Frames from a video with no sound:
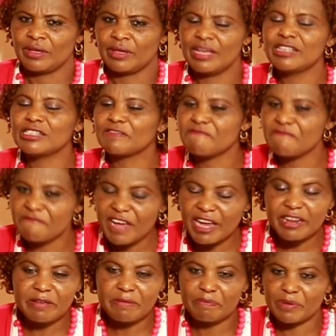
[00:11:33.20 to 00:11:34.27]
is
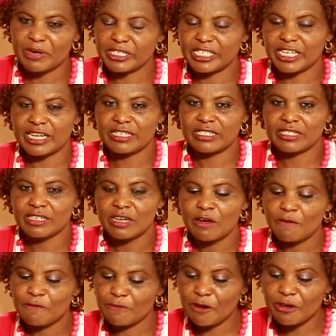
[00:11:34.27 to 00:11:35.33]
very important
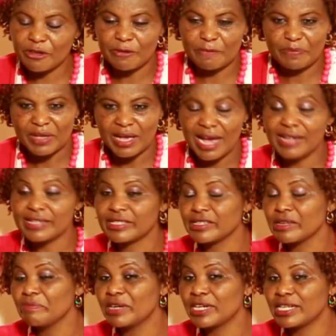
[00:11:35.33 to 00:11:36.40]
for you. And
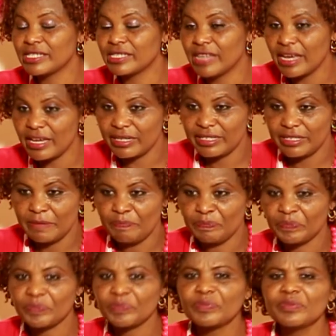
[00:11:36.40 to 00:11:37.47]
somebody said,
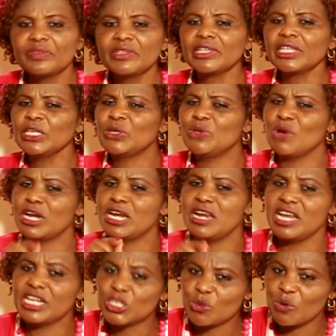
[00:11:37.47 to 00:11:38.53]
your
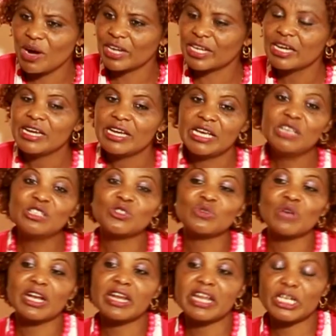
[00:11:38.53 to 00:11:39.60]
network is
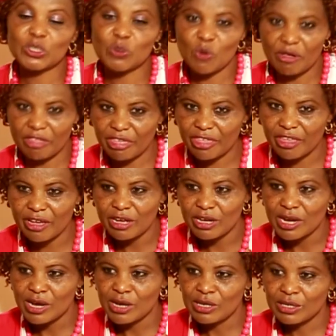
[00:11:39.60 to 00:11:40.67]
your network.
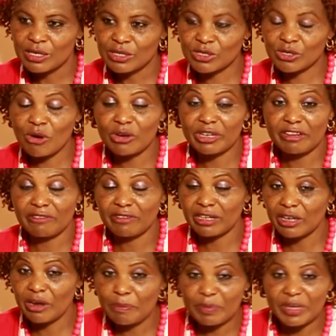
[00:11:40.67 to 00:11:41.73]
So
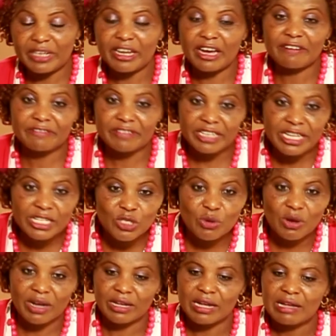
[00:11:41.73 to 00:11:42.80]
develop enough
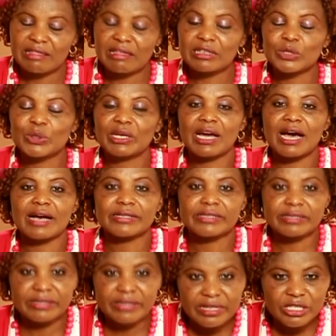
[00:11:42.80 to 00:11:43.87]
network that will
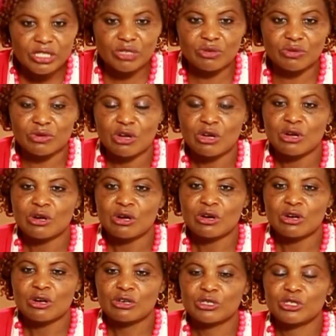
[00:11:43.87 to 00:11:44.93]
assist you
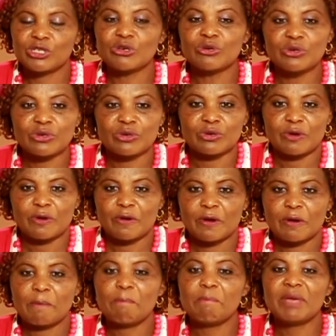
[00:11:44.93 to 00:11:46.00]
to
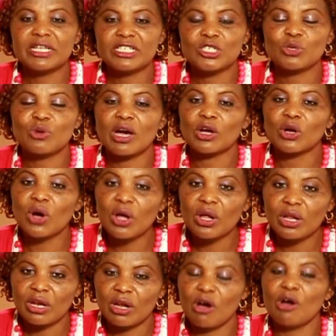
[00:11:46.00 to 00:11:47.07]
meet your
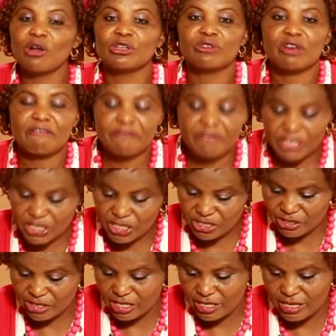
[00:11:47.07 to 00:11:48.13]
goal or your
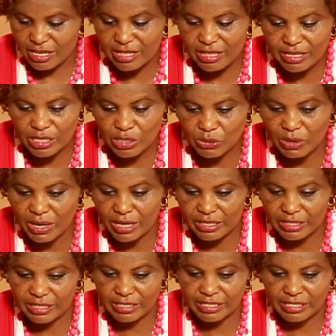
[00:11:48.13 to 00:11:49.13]
vision in this world.